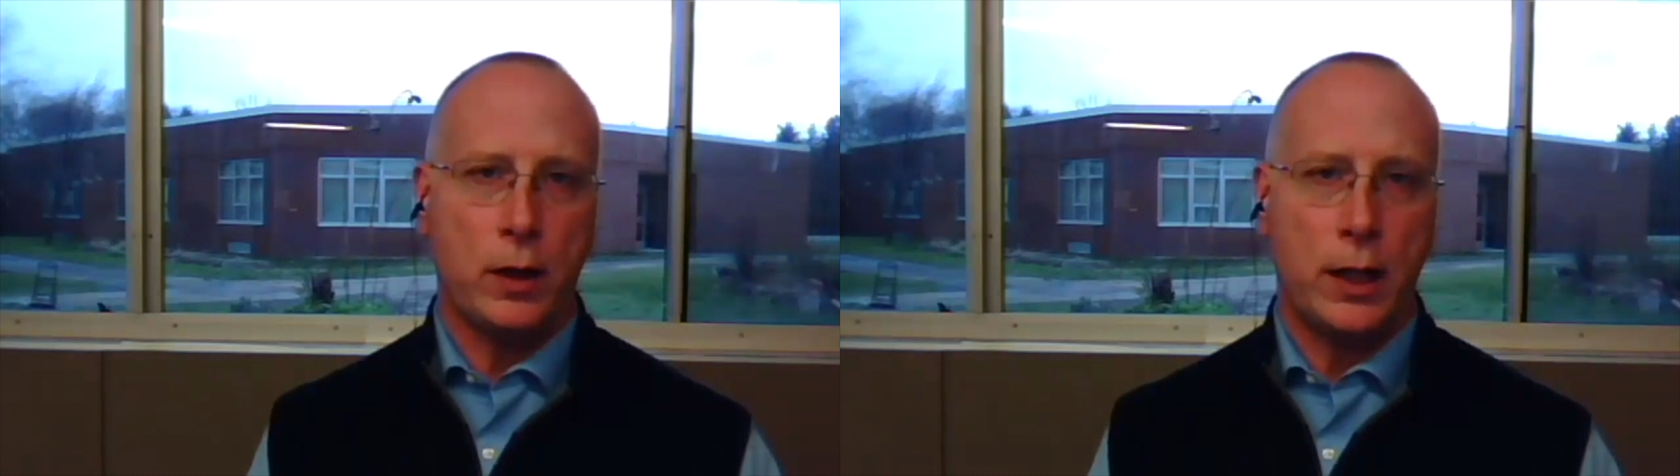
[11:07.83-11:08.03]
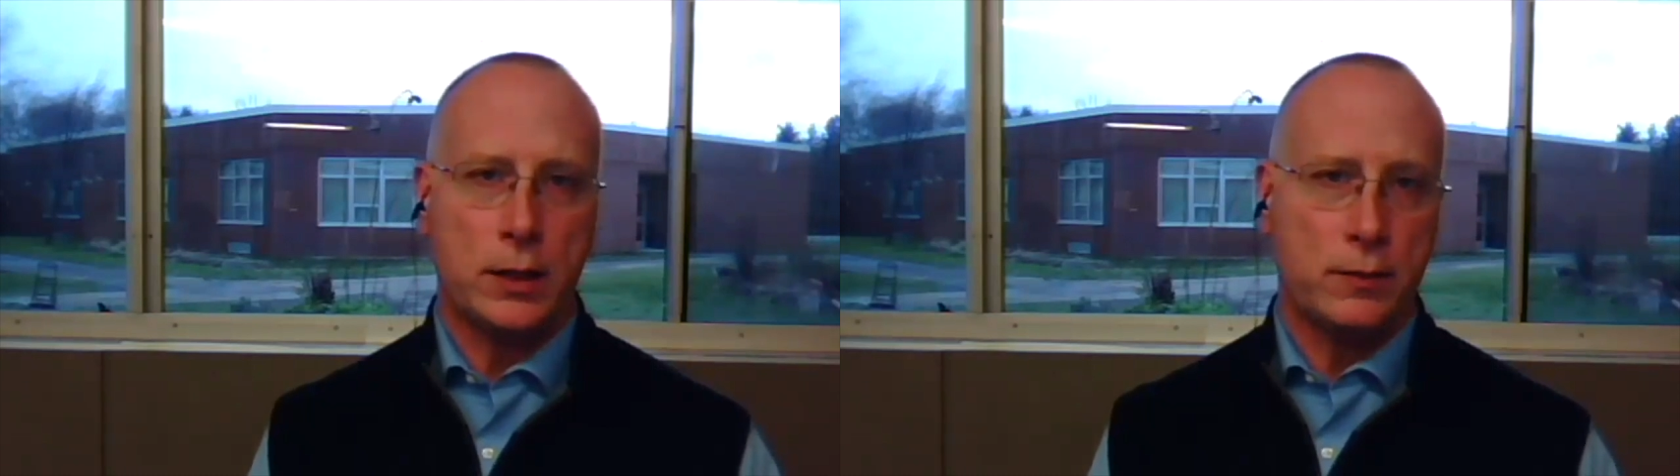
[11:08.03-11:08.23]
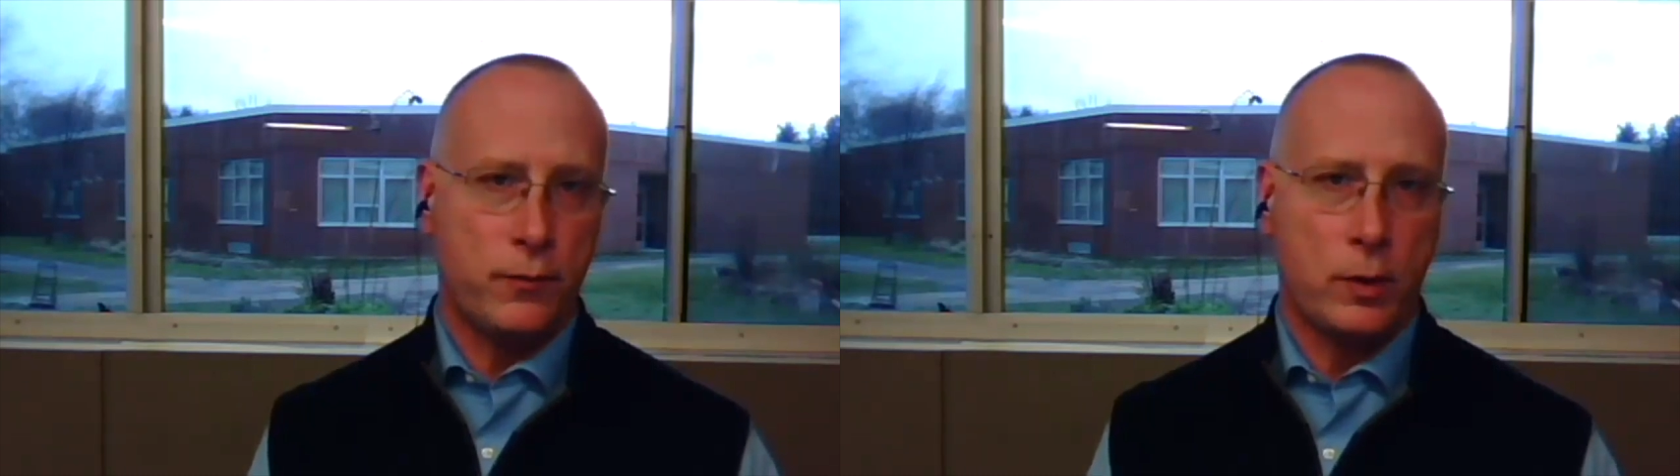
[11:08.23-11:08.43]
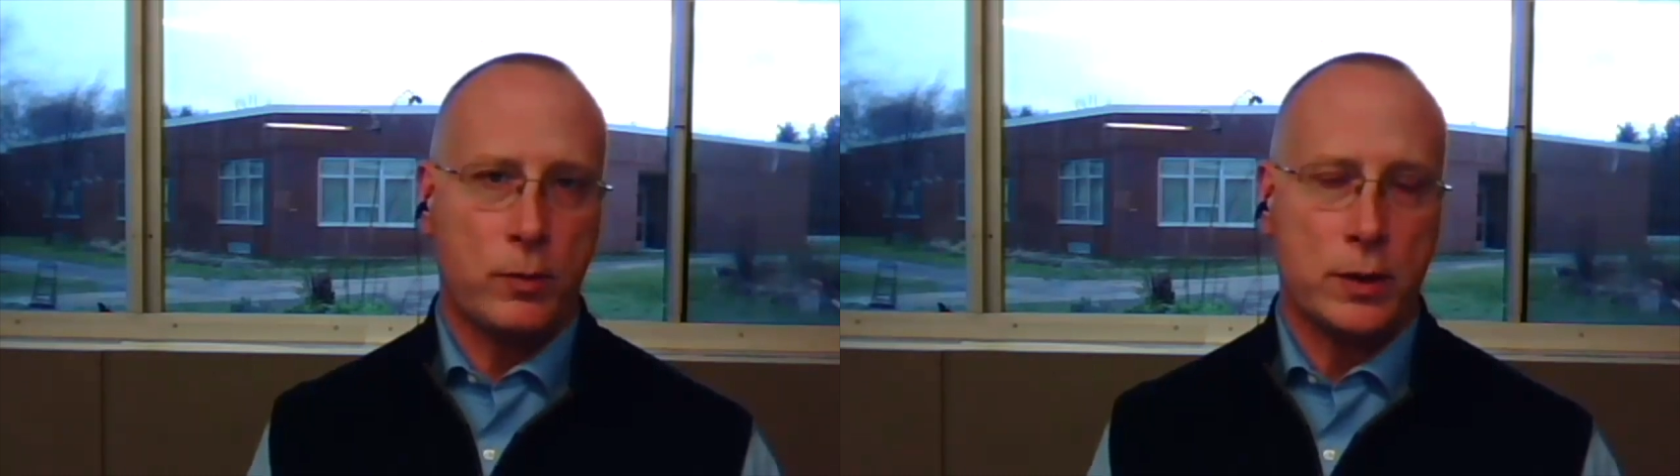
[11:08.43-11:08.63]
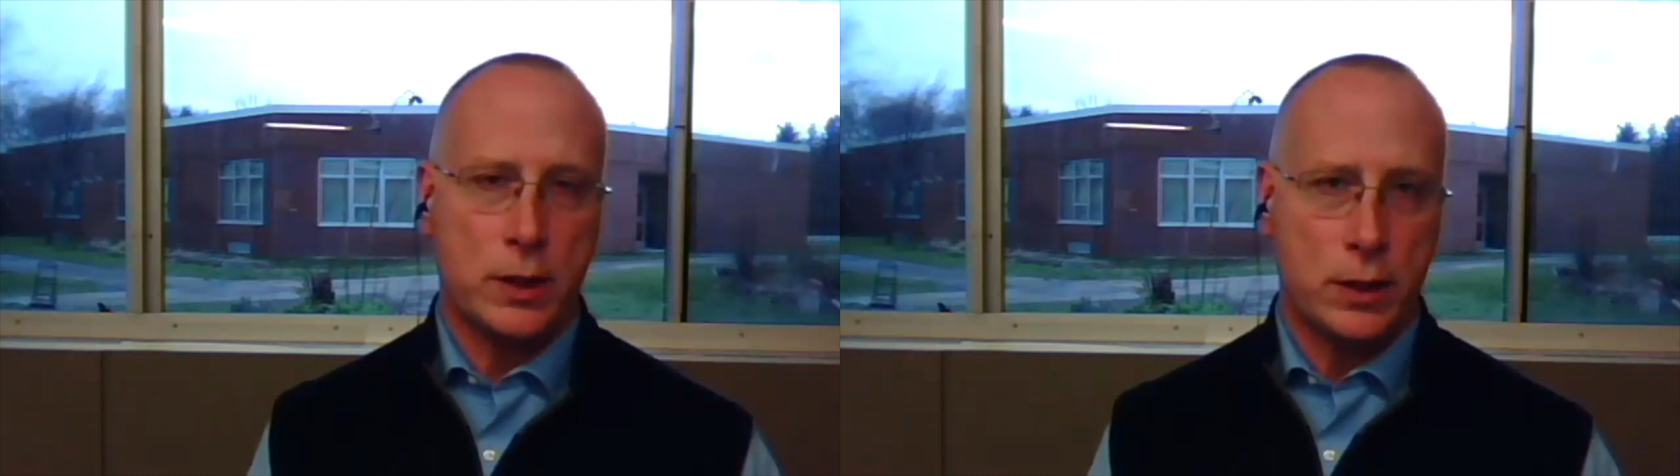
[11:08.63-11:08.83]
as a
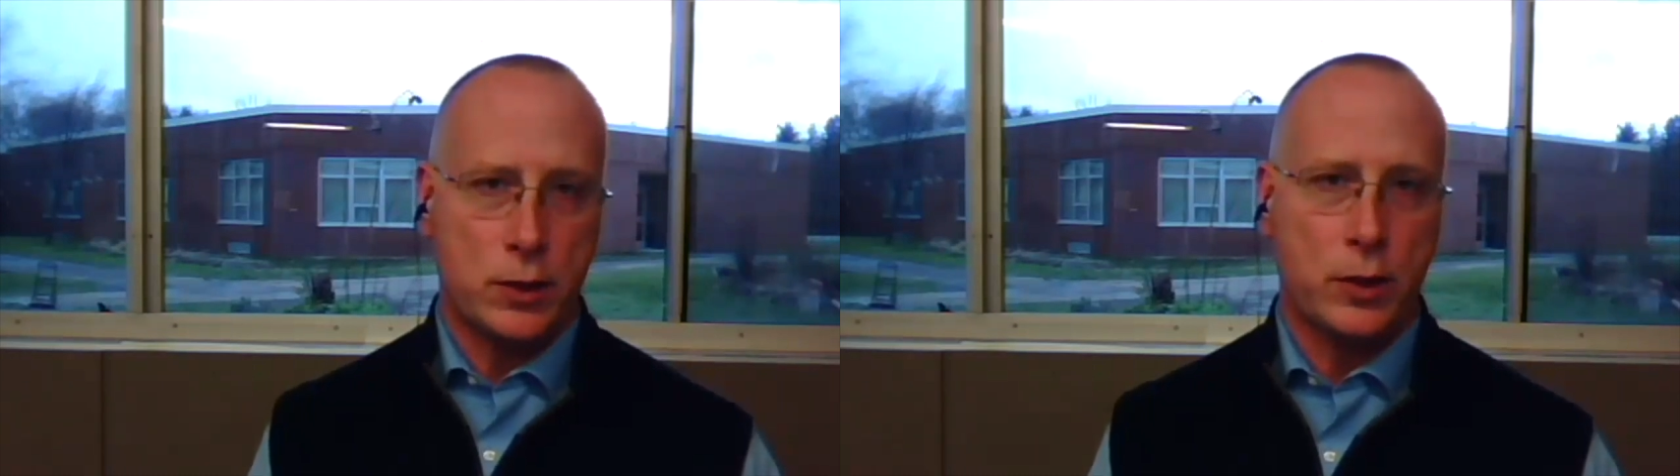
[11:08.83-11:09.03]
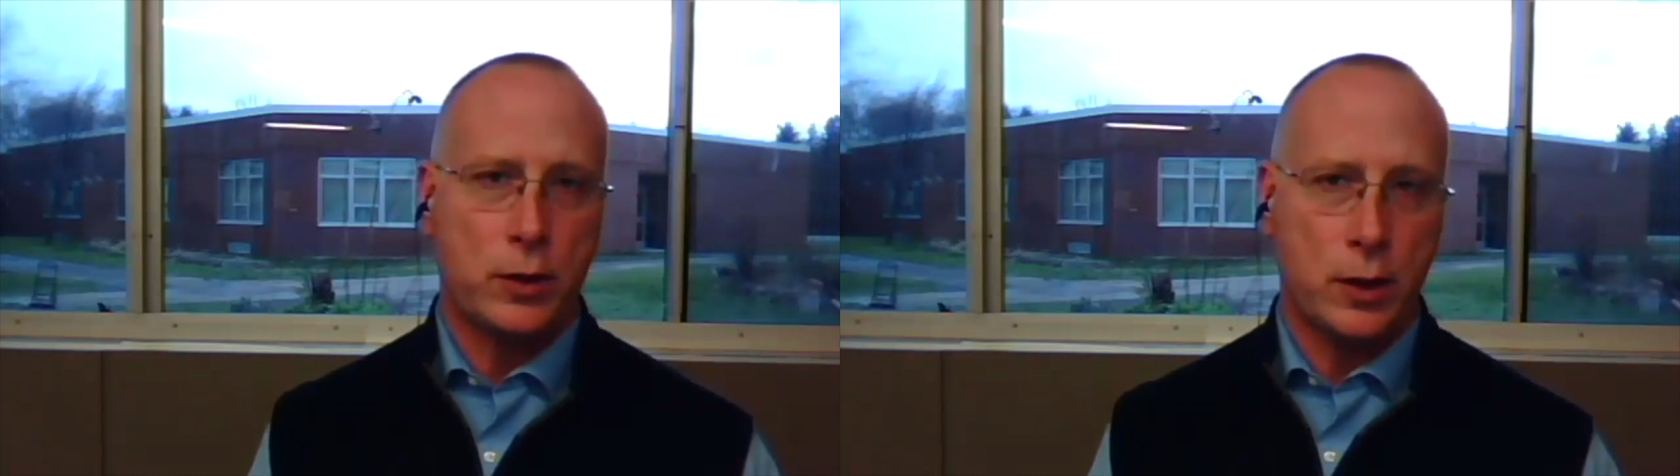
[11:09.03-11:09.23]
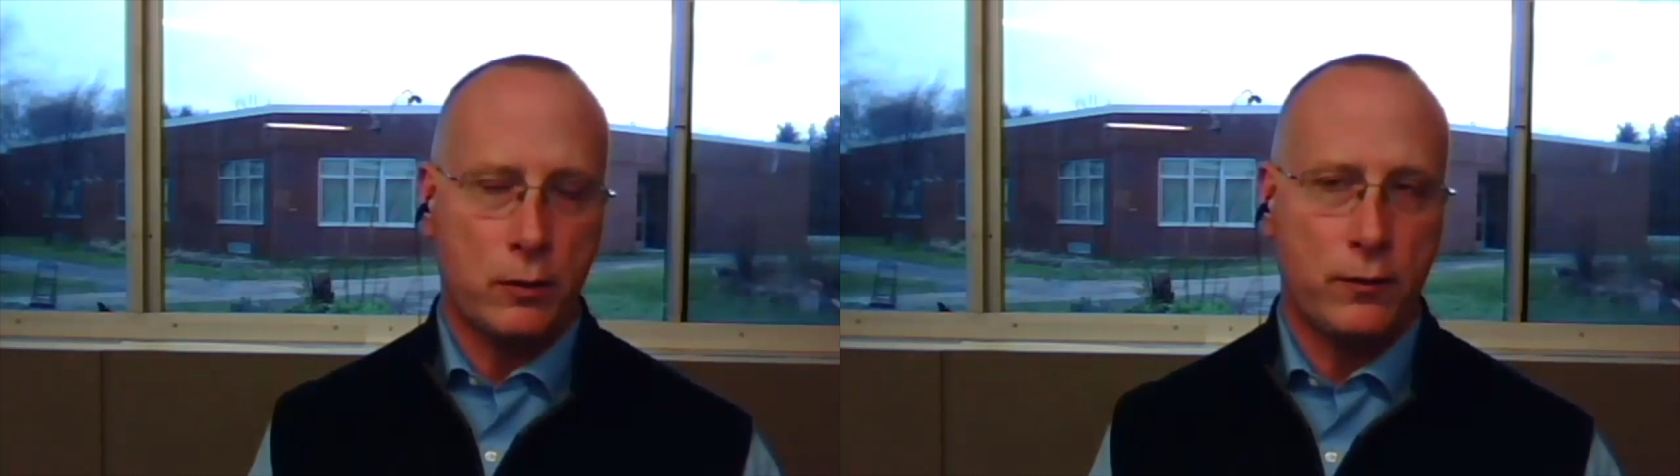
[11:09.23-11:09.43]
former teacher, you know,